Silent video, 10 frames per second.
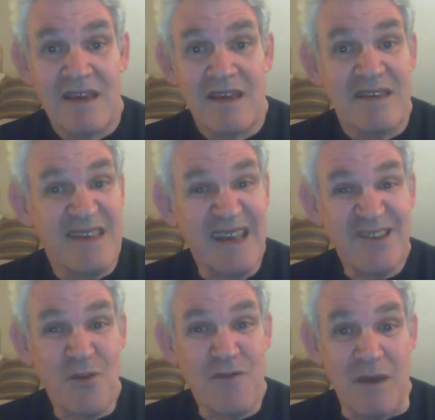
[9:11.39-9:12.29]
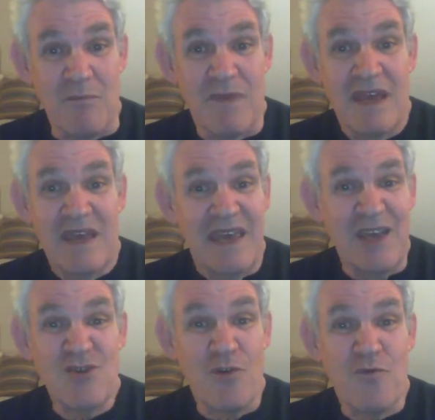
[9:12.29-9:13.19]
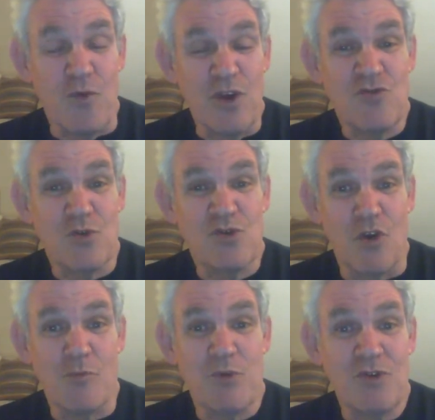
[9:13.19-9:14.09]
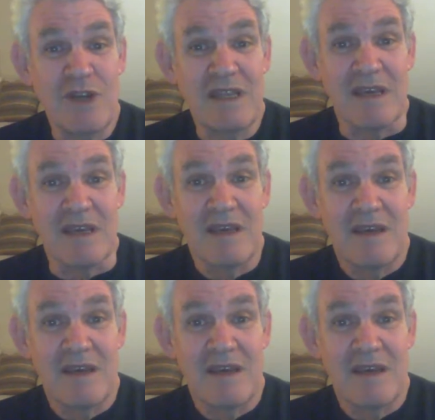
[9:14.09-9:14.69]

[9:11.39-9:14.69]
Six of them, each of which was an opportunity.